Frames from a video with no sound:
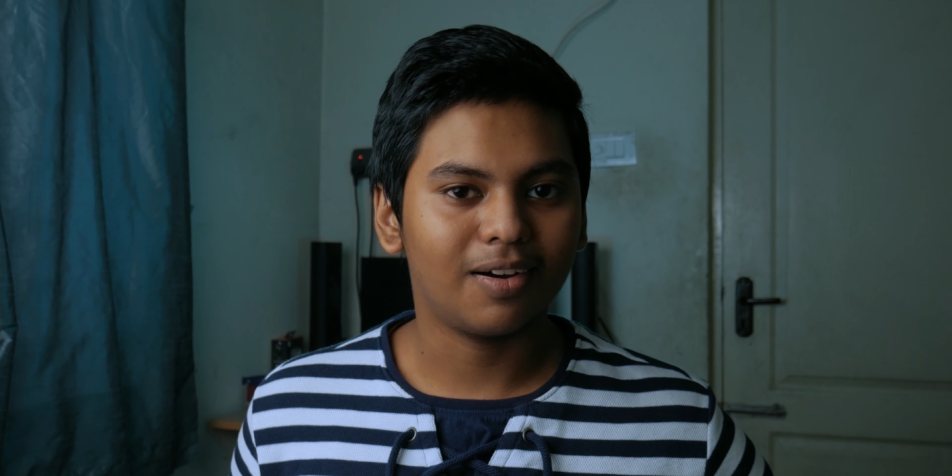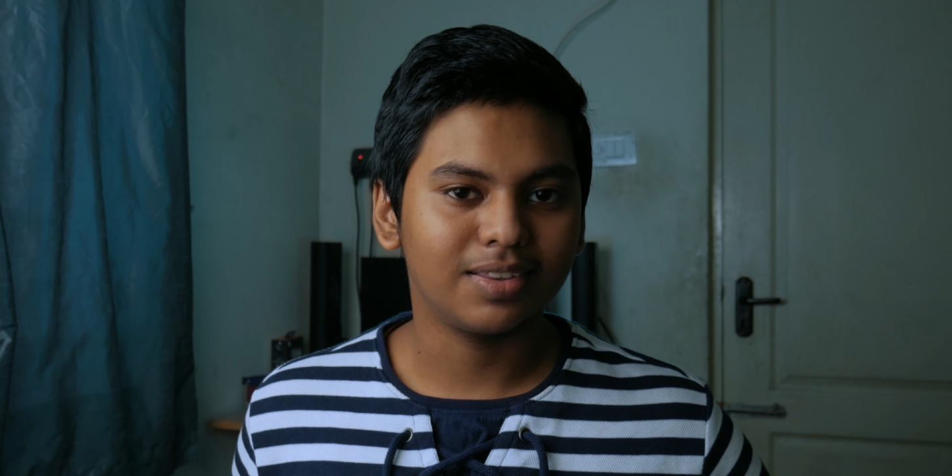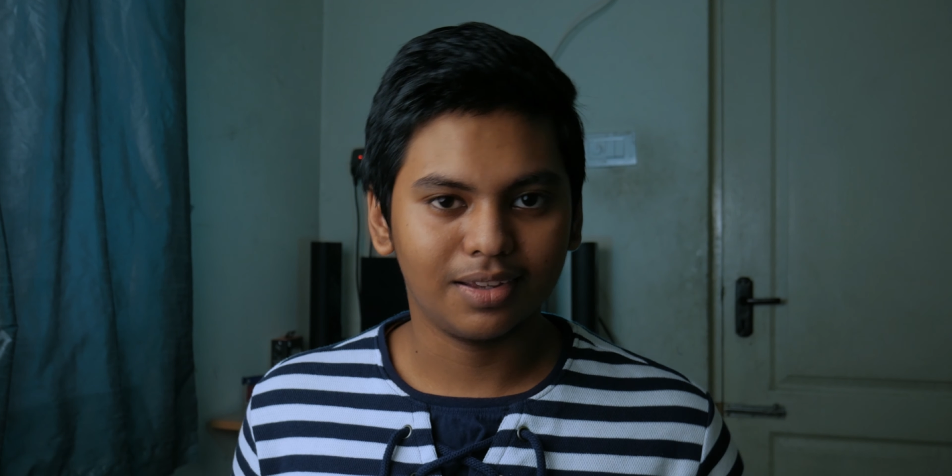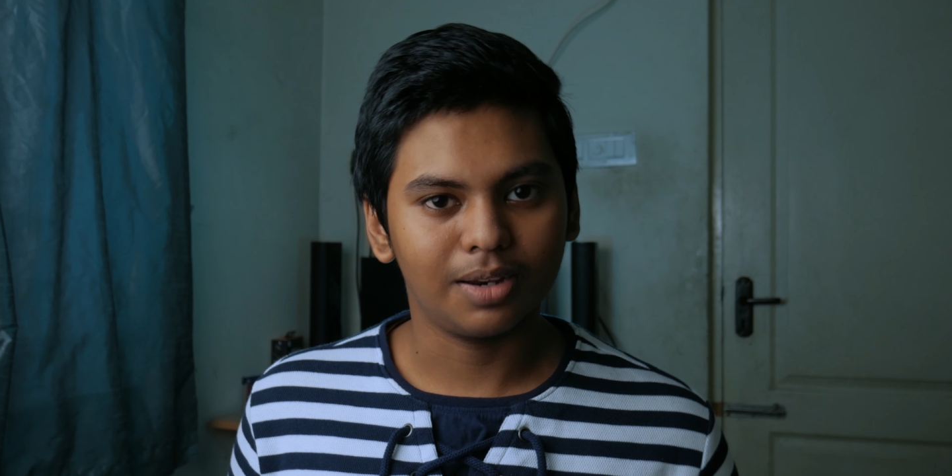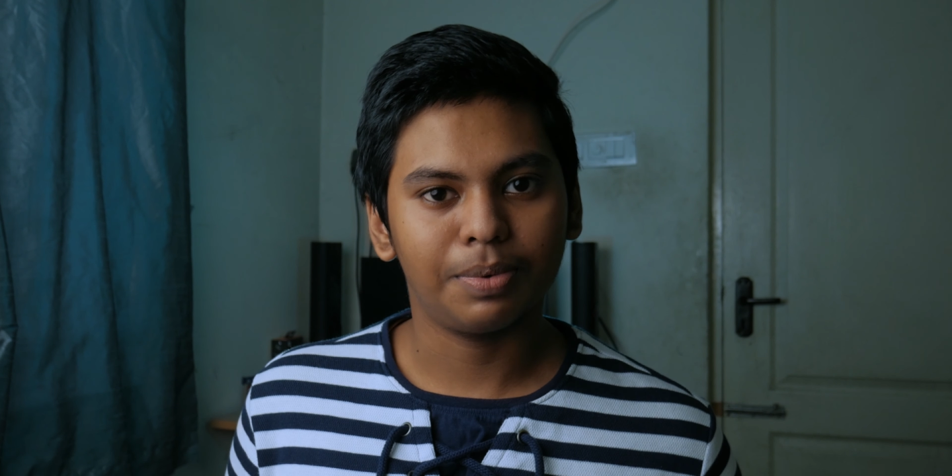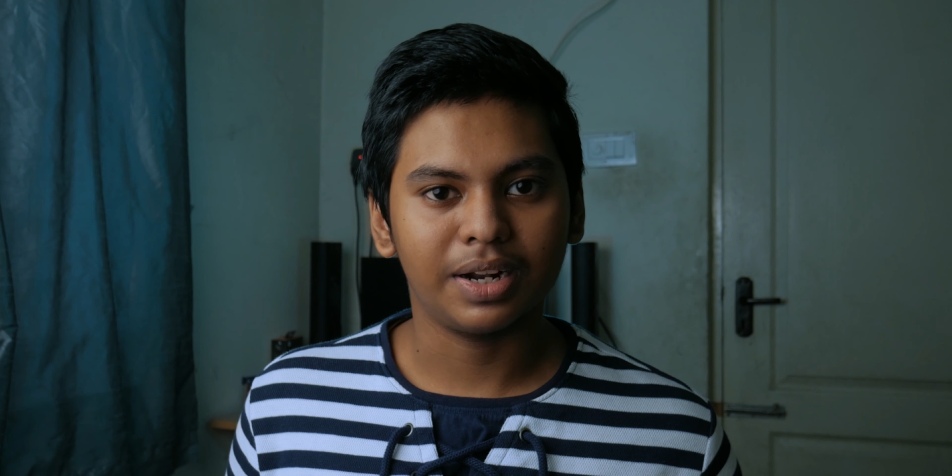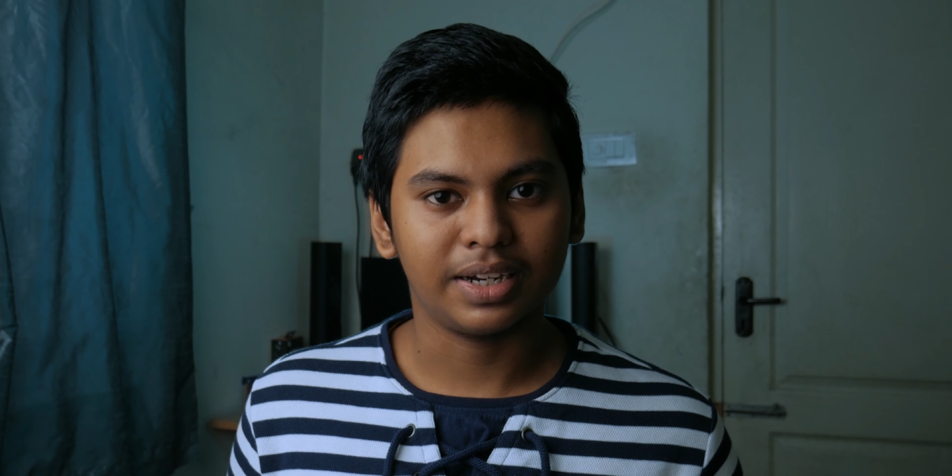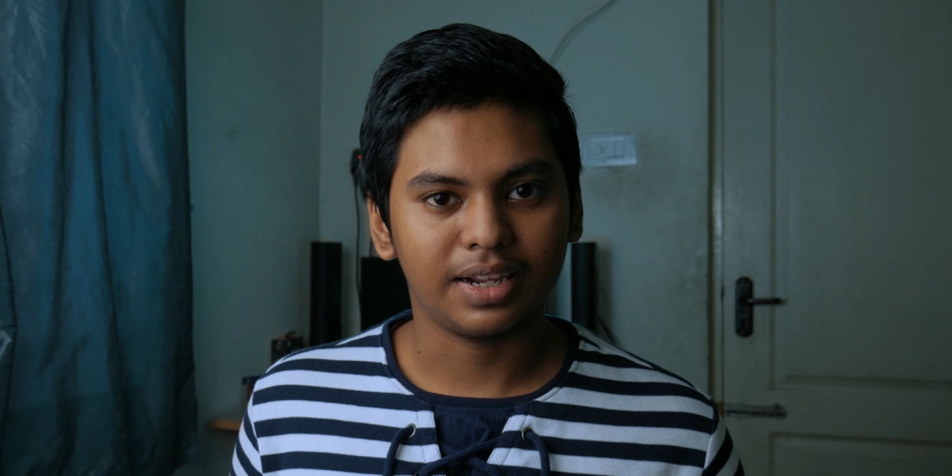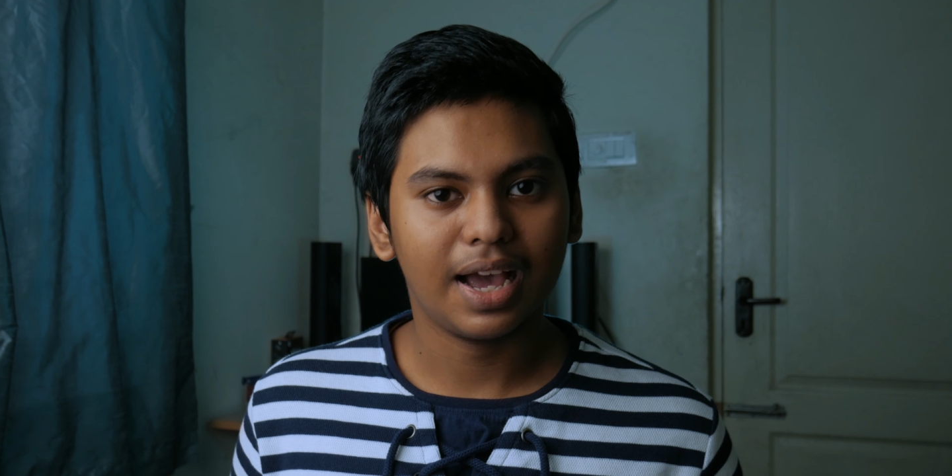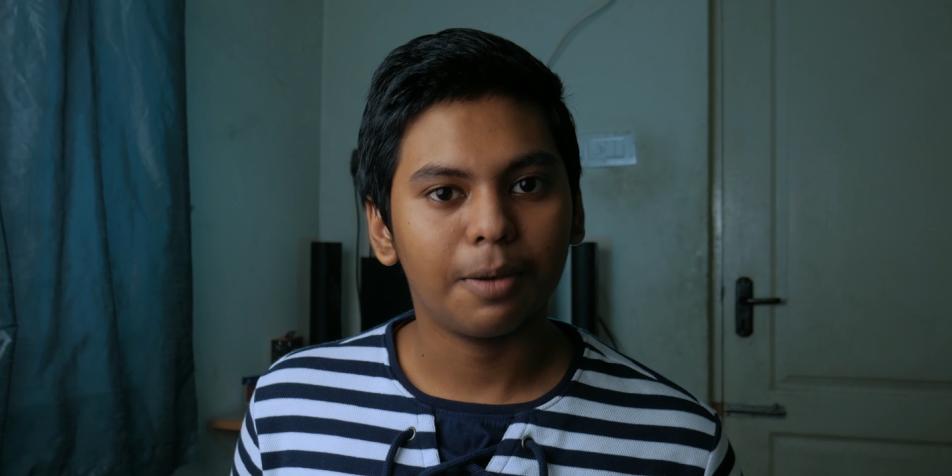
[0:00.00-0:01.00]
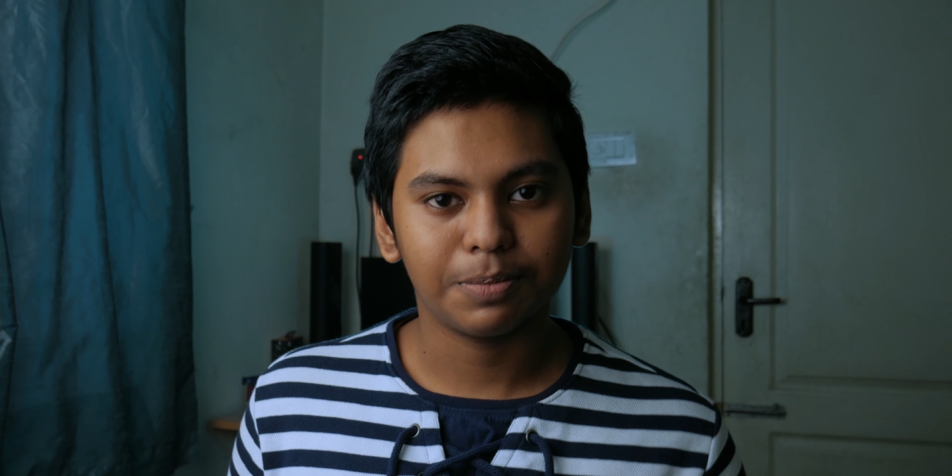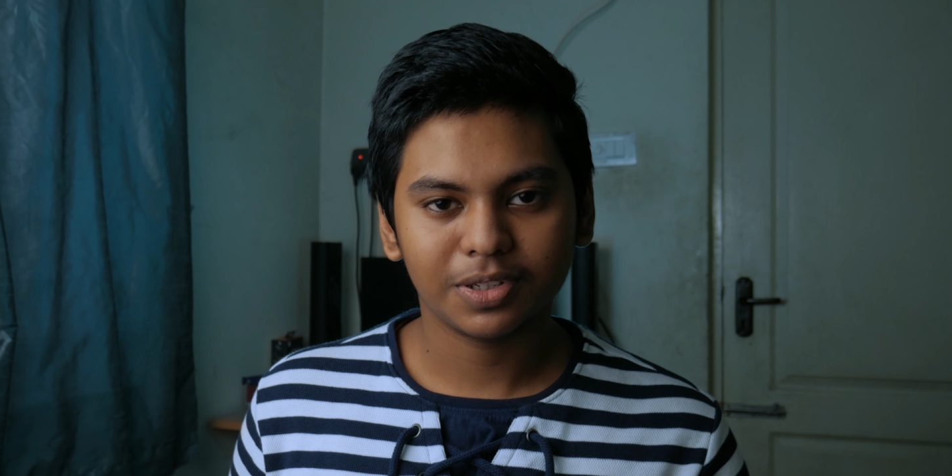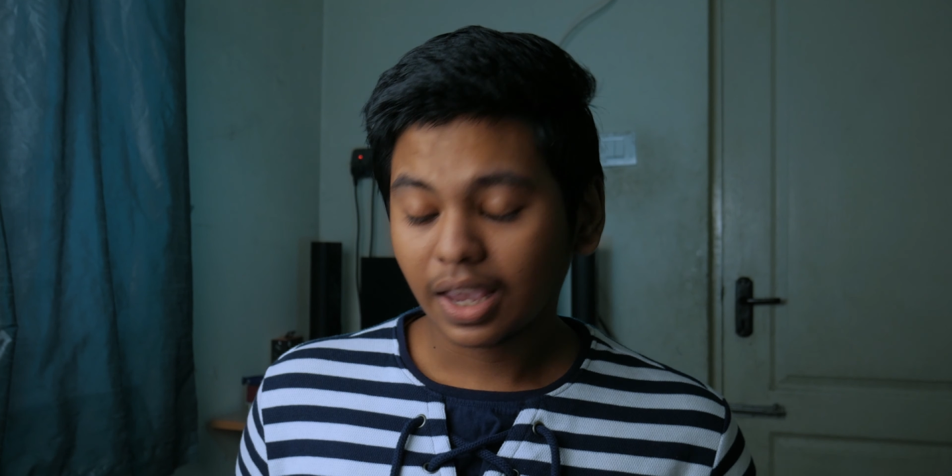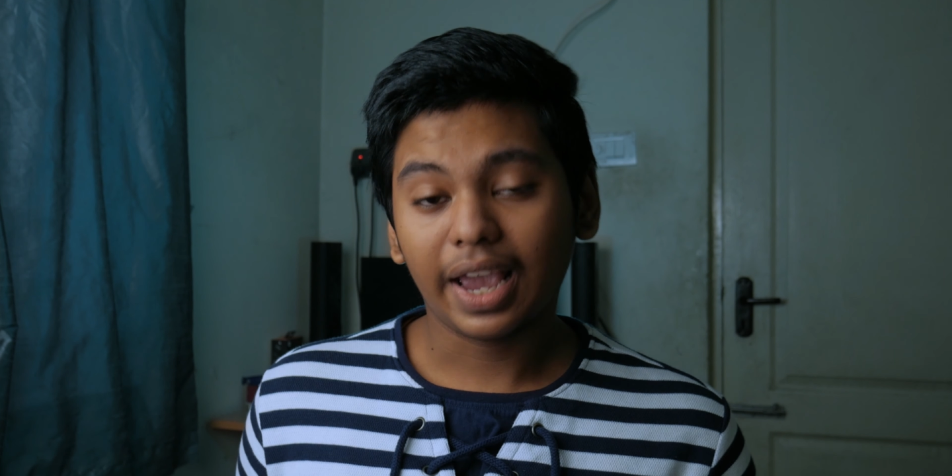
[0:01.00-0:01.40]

on third party apps.